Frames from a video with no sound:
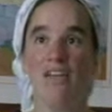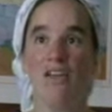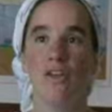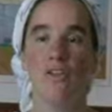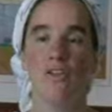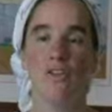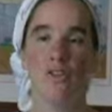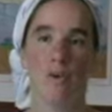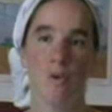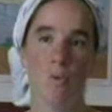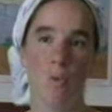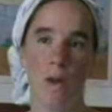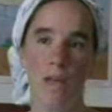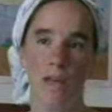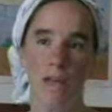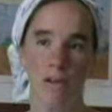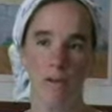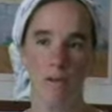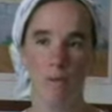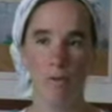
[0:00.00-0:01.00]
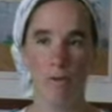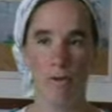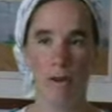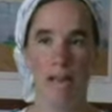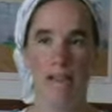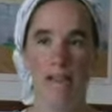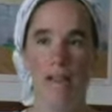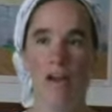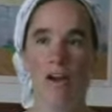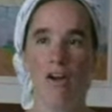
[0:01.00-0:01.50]
So when you
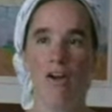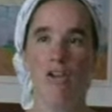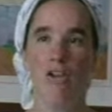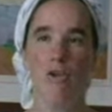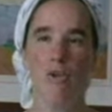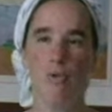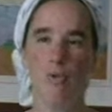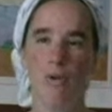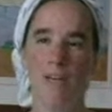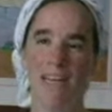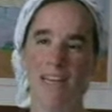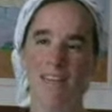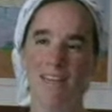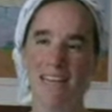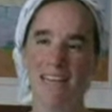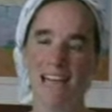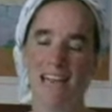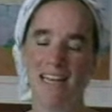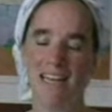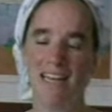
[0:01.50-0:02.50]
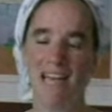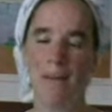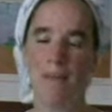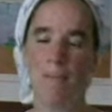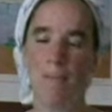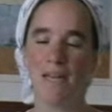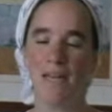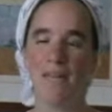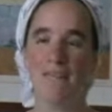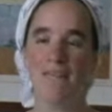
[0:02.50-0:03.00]
pray there, you really get a
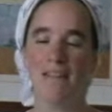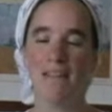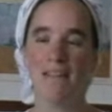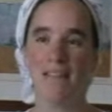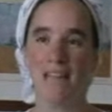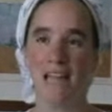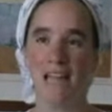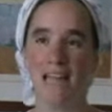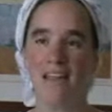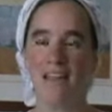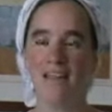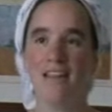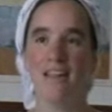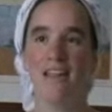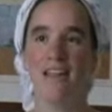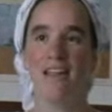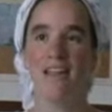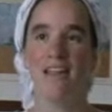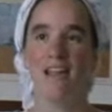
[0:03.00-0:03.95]
bit of a sense,